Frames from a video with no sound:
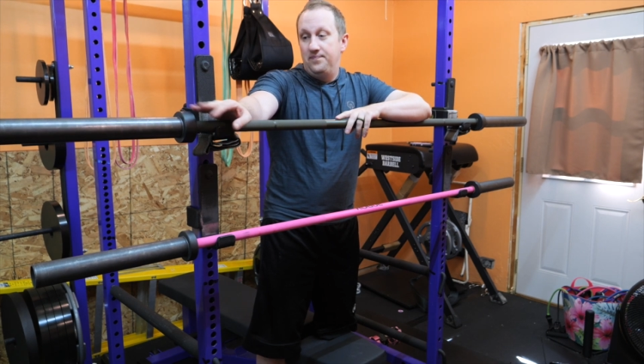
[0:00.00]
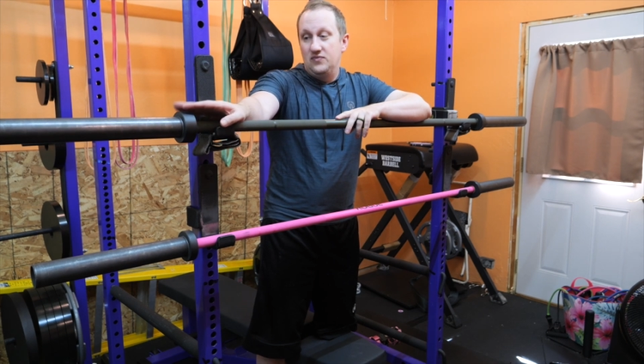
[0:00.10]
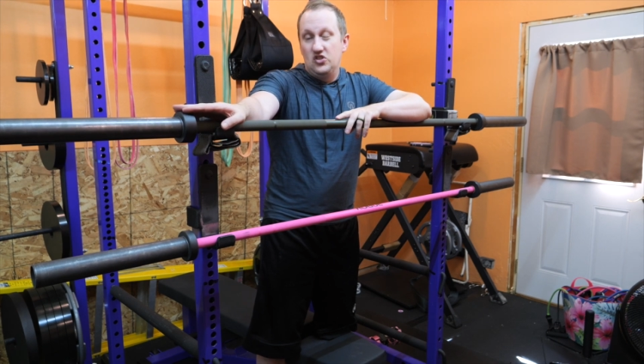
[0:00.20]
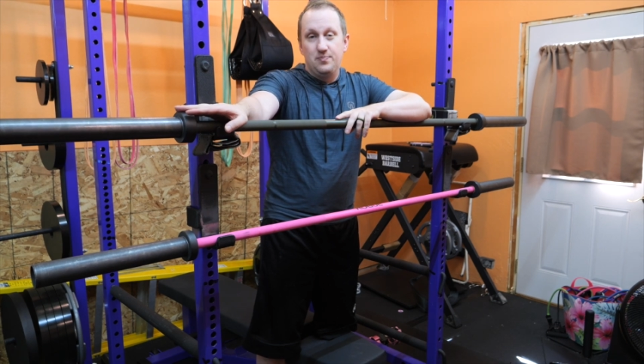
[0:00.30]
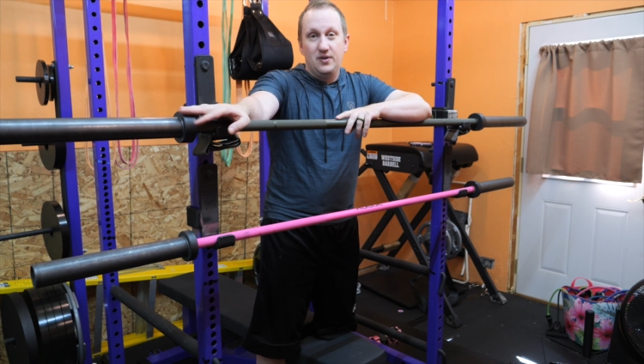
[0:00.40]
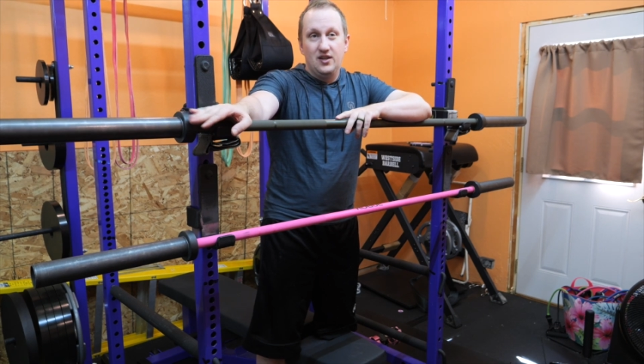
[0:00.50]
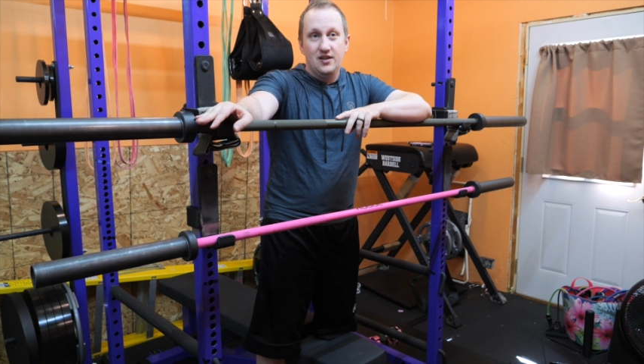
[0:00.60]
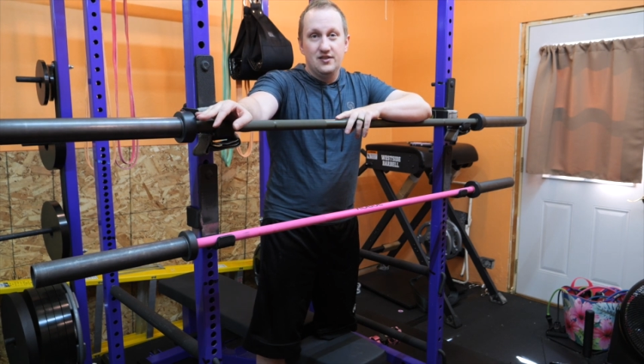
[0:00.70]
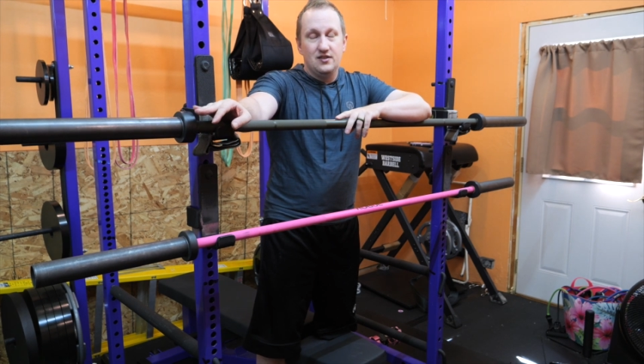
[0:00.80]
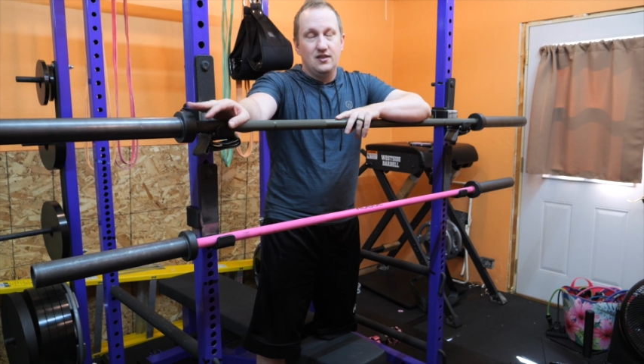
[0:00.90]
Just
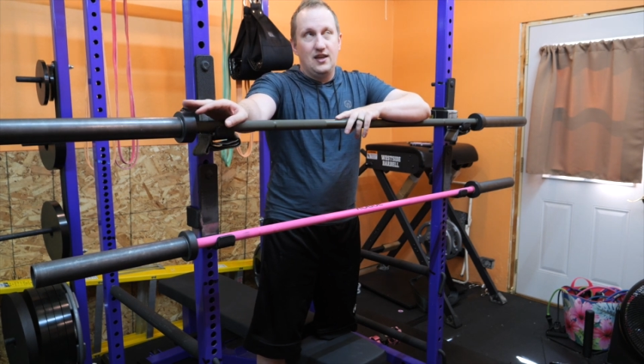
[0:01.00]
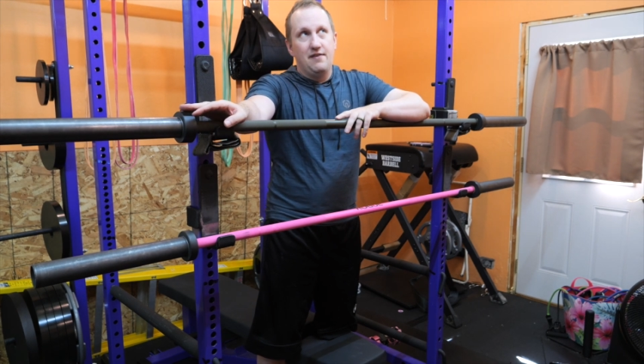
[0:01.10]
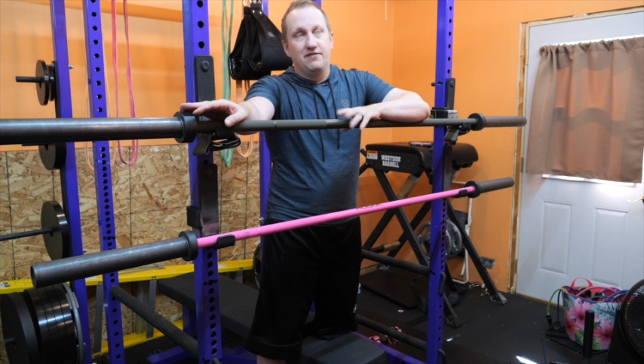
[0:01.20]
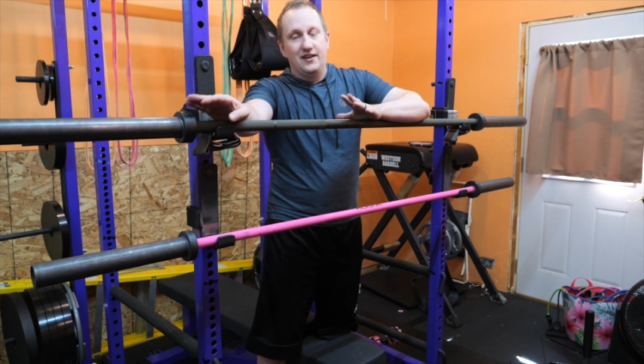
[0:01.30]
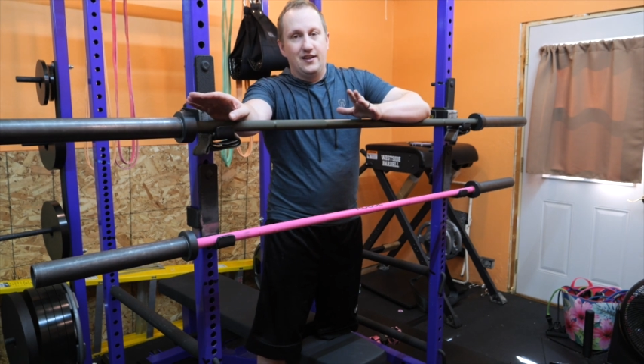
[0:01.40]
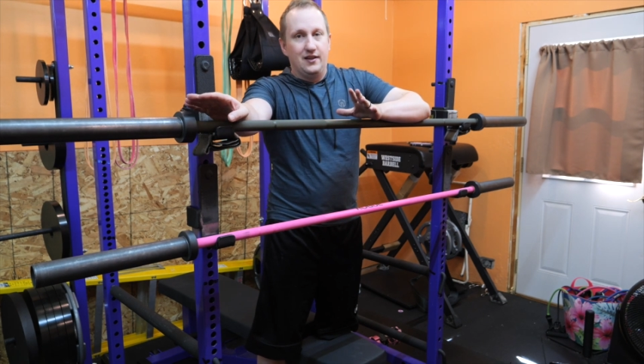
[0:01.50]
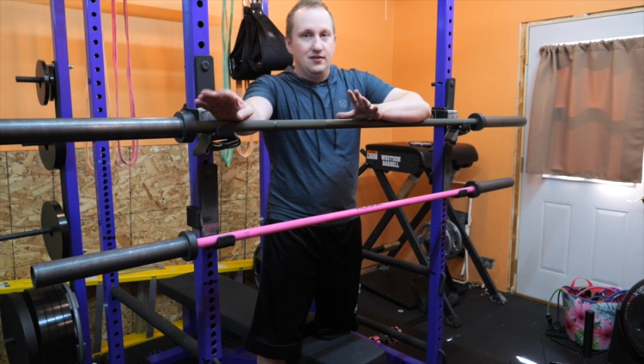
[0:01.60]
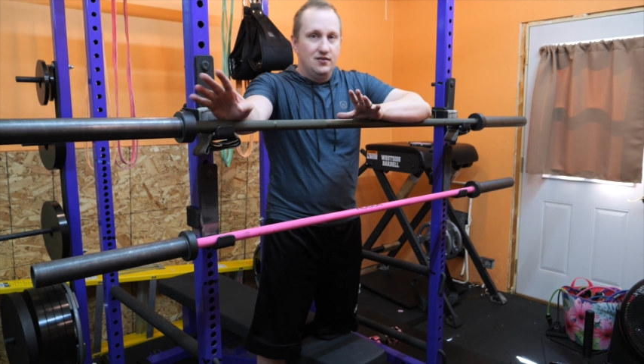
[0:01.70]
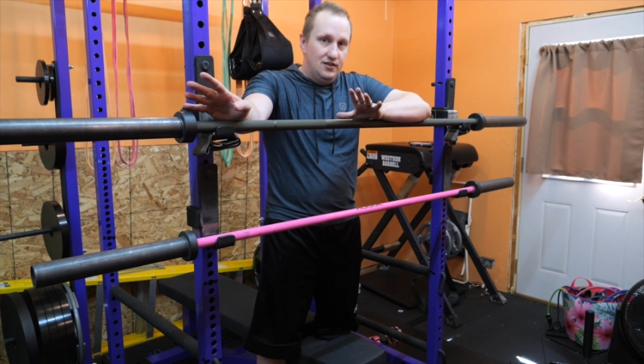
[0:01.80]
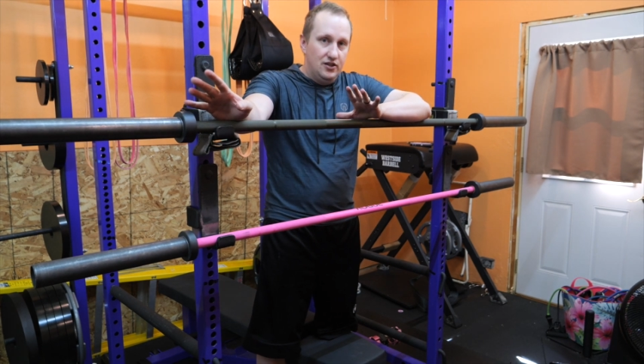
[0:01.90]
because they have like a
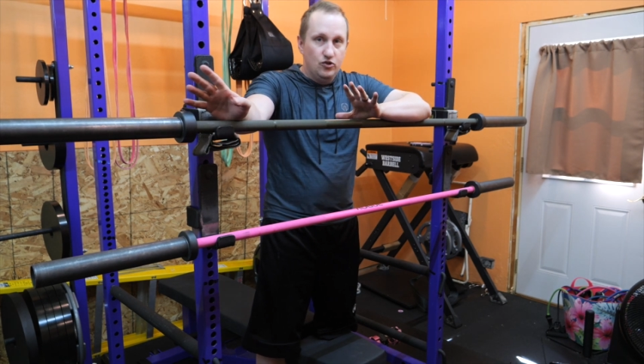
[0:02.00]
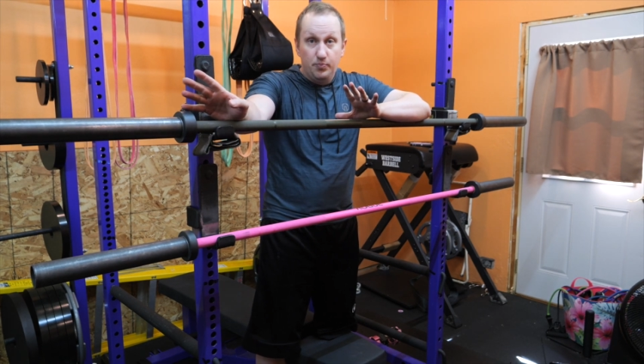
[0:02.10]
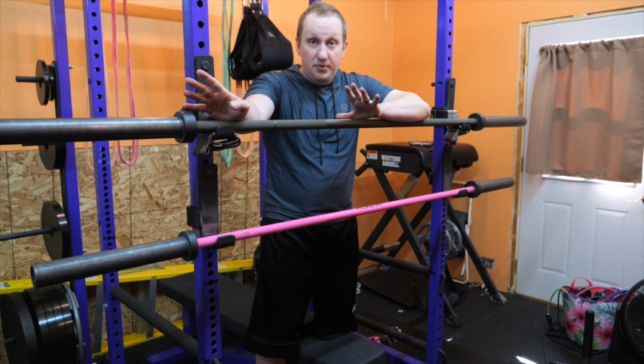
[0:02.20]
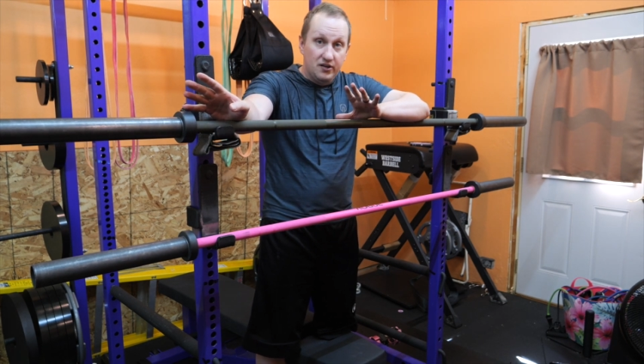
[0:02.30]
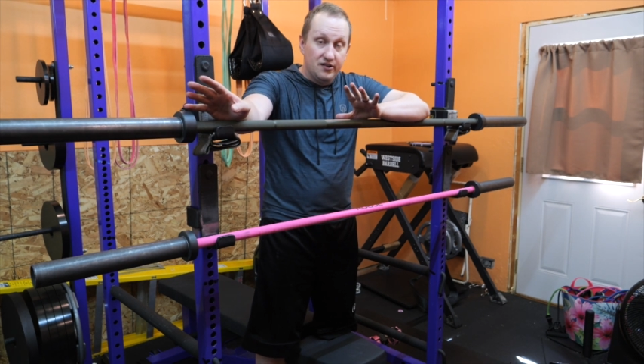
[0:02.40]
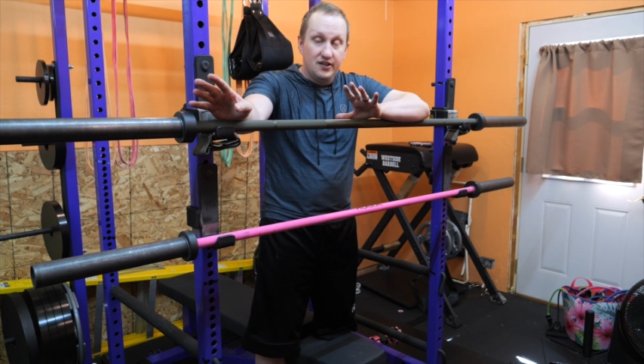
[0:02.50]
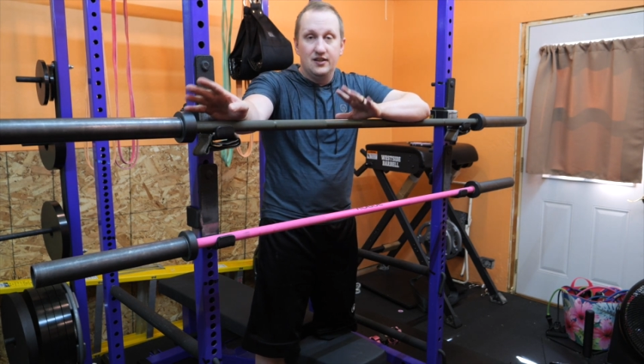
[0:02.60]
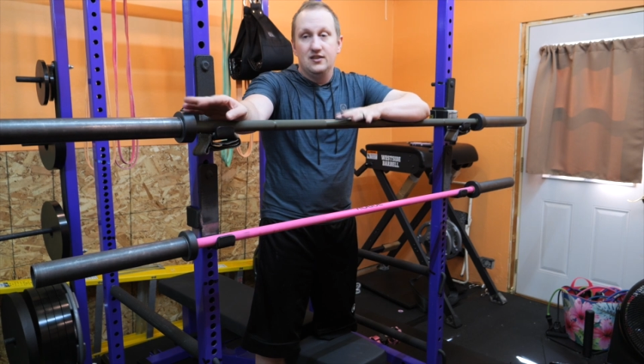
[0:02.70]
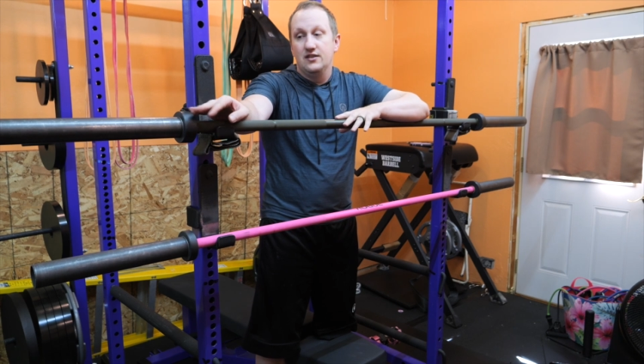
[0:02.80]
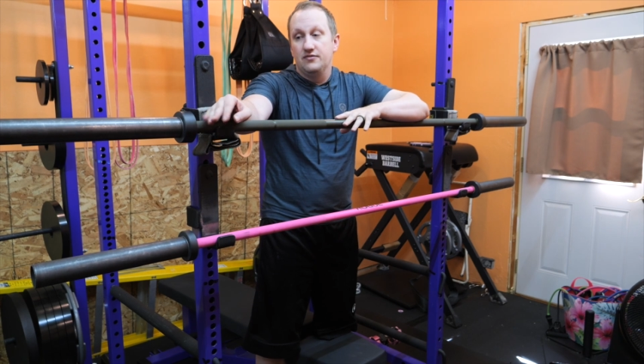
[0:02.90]
needle bearing
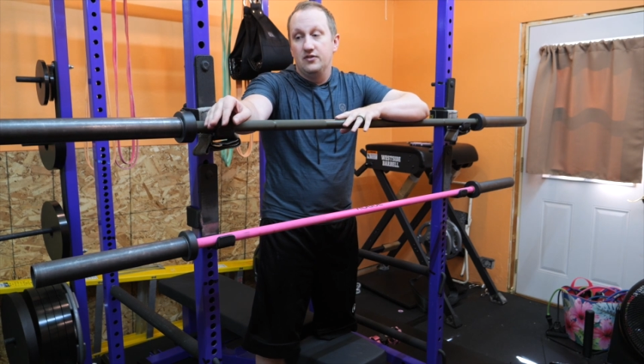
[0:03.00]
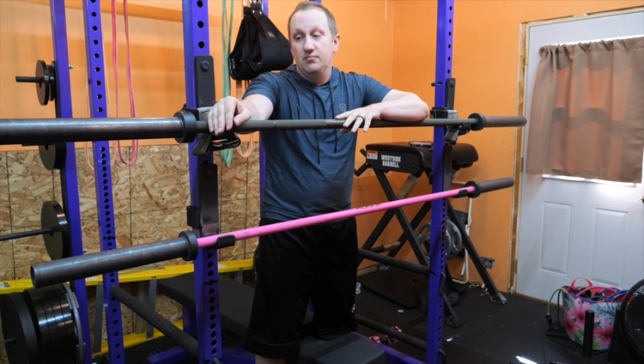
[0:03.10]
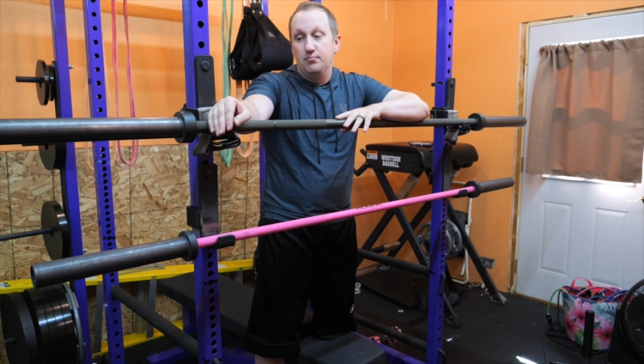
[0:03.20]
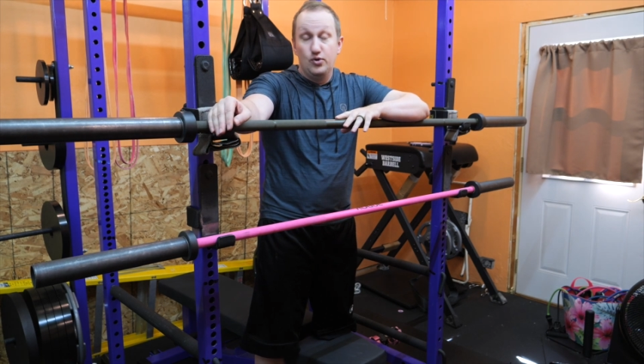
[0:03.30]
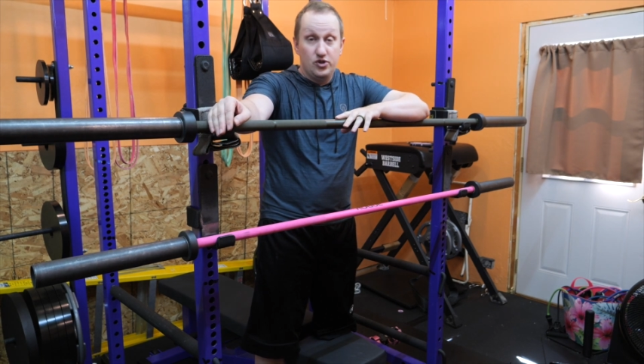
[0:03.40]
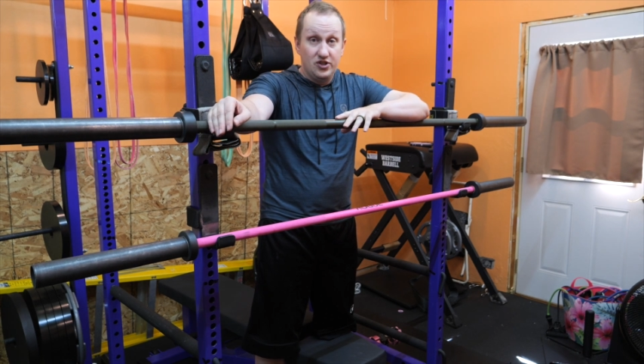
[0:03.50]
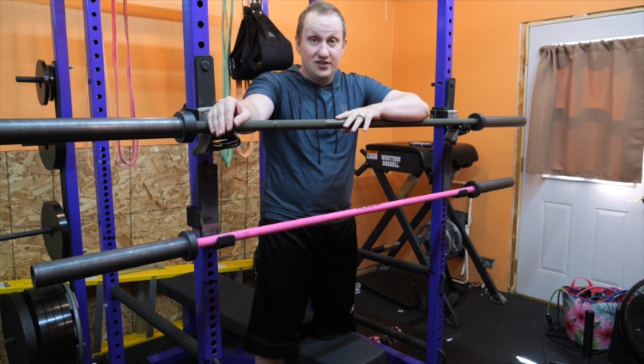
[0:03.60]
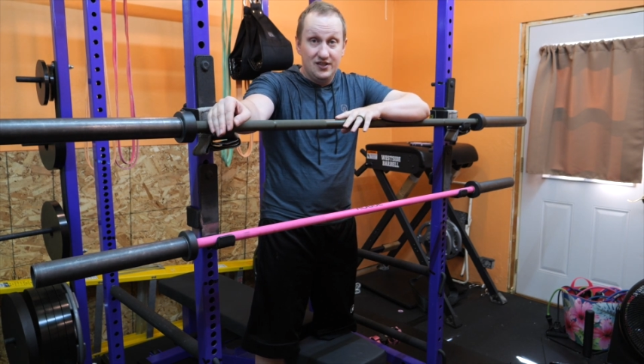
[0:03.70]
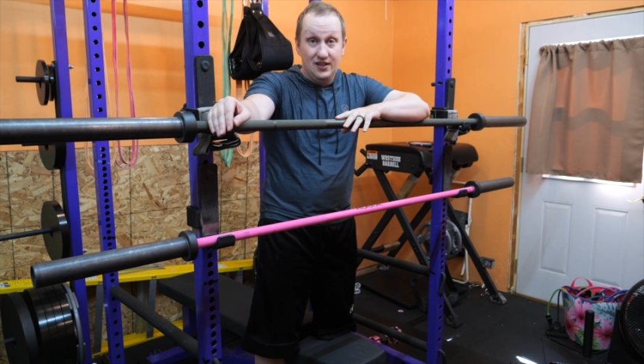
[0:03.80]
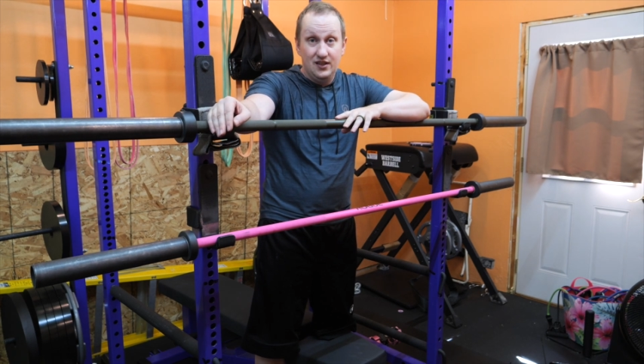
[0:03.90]
and different
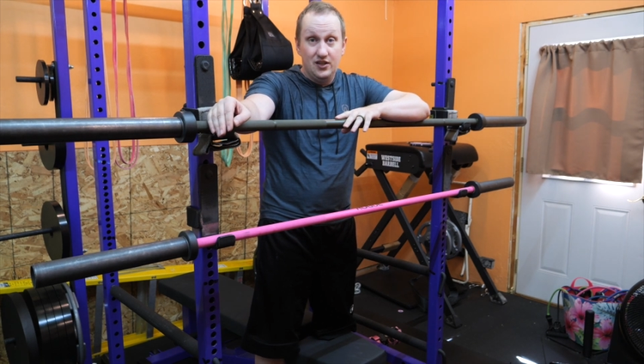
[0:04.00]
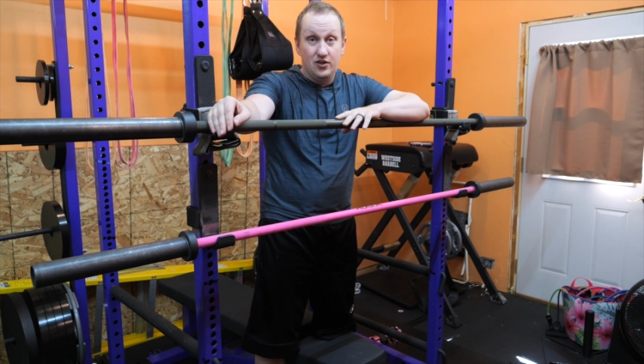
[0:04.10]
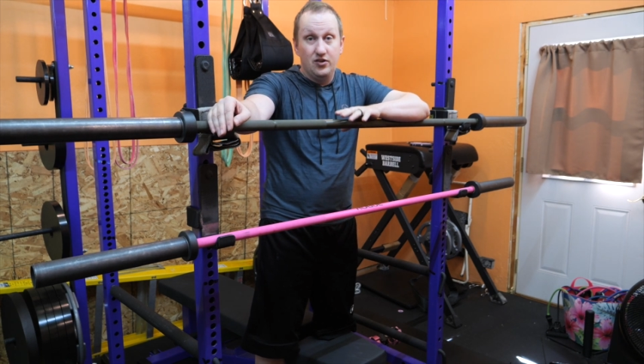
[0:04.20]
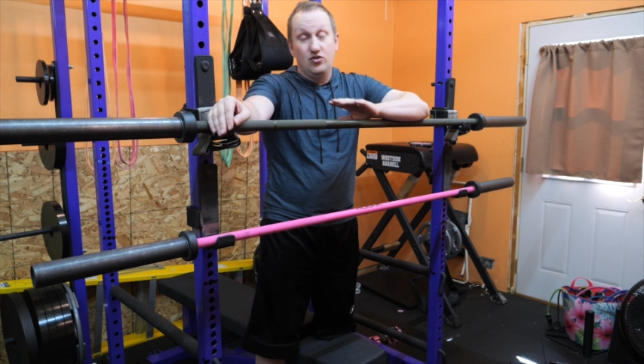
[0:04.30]
bushings in there.